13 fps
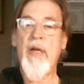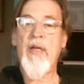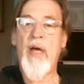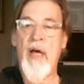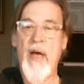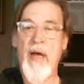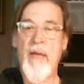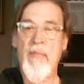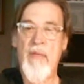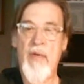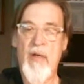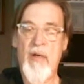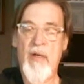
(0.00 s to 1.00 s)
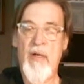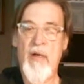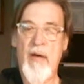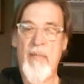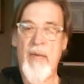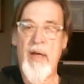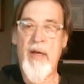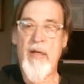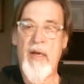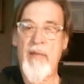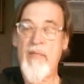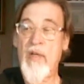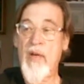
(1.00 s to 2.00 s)
in a
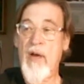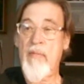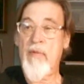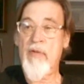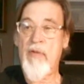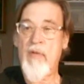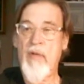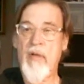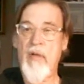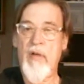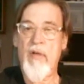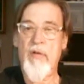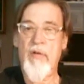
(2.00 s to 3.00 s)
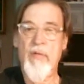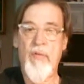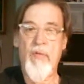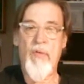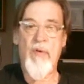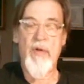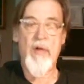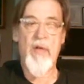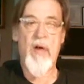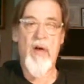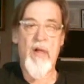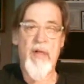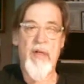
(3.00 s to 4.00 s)
very influential book that I won't go into
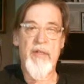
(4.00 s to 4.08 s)
now.